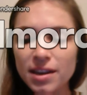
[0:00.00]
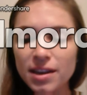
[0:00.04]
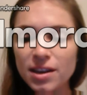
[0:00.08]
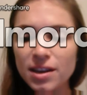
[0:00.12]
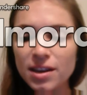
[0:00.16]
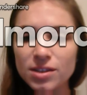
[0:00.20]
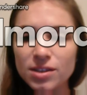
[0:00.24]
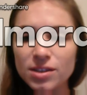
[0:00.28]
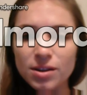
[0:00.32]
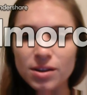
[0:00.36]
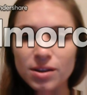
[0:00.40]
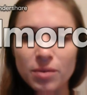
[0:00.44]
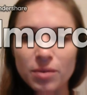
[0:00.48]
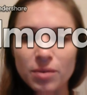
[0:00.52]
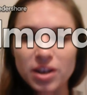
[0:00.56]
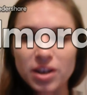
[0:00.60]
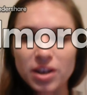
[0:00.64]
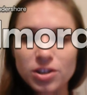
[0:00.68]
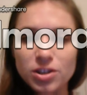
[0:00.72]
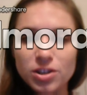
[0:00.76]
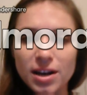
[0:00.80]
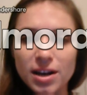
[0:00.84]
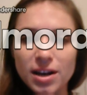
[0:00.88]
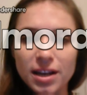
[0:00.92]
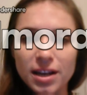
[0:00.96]
So I want
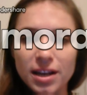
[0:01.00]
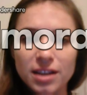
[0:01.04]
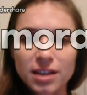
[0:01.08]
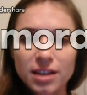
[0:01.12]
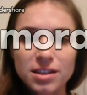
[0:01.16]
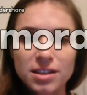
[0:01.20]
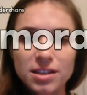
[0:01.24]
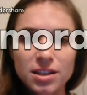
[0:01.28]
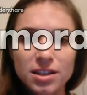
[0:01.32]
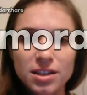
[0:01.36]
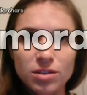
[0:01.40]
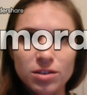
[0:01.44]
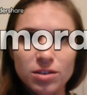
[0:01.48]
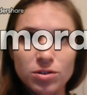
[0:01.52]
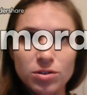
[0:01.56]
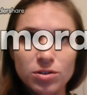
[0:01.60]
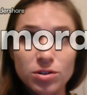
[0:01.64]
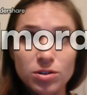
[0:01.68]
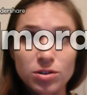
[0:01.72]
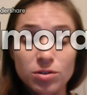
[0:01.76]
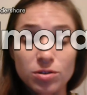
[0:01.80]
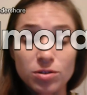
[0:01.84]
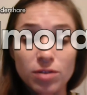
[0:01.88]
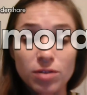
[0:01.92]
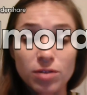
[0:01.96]
to try to continue to
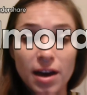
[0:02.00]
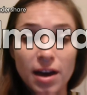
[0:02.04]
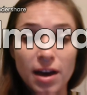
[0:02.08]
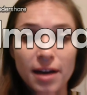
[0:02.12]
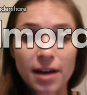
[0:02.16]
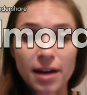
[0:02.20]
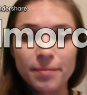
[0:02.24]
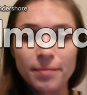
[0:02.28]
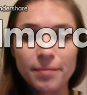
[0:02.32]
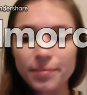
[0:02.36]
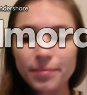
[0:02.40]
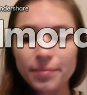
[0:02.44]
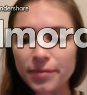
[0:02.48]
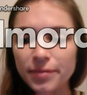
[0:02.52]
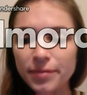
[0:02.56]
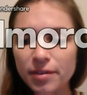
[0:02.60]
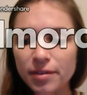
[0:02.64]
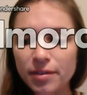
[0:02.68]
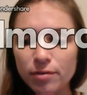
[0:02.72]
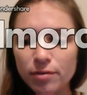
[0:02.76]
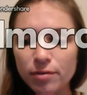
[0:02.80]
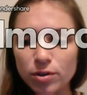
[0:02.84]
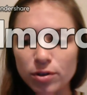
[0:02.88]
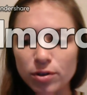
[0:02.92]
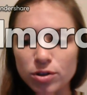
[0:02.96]
do that
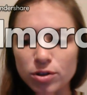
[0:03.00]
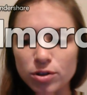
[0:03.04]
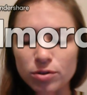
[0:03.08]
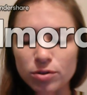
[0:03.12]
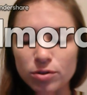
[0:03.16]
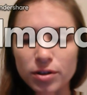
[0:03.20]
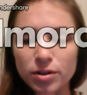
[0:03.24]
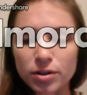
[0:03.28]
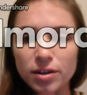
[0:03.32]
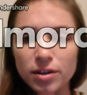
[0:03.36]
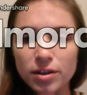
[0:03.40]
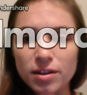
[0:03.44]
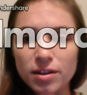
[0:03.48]
for sure